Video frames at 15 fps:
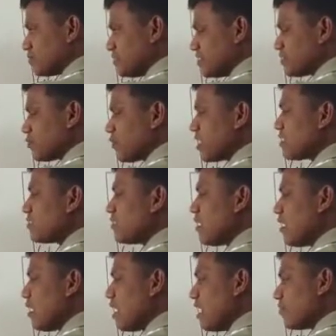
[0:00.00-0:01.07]
means one
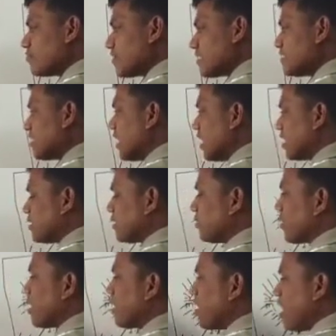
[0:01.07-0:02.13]
after the
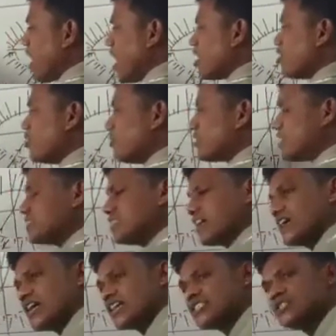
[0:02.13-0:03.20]
other one, and noted
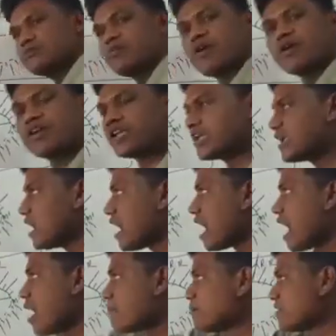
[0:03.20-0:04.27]
the corresponding
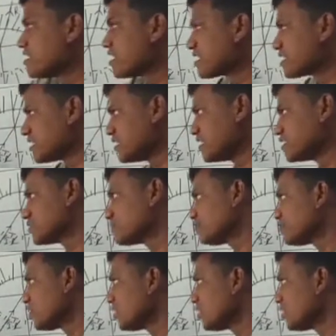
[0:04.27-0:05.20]
ammeter readings.